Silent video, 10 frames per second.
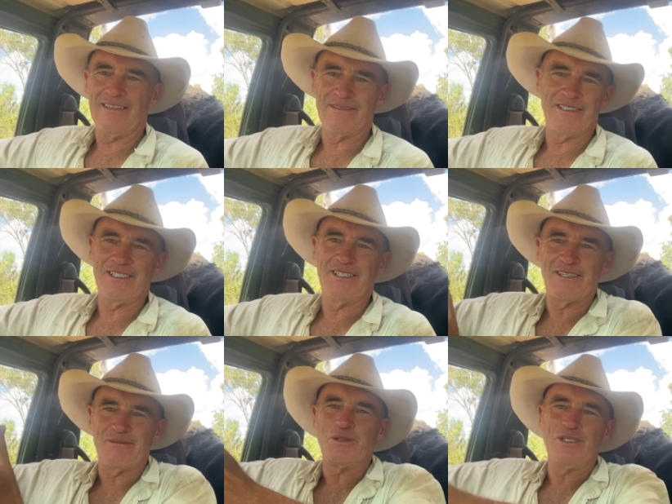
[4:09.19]
When you're not
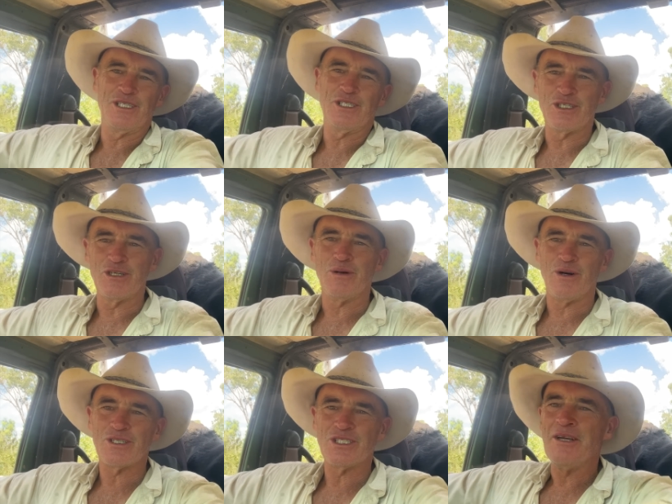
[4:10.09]
going to put it in a
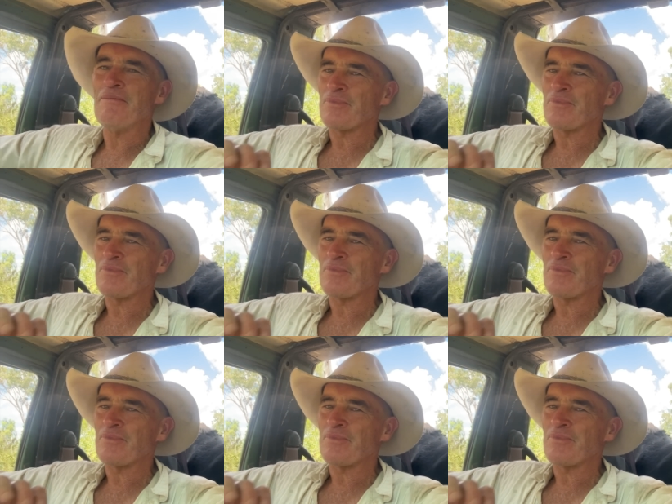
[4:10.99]
shoebox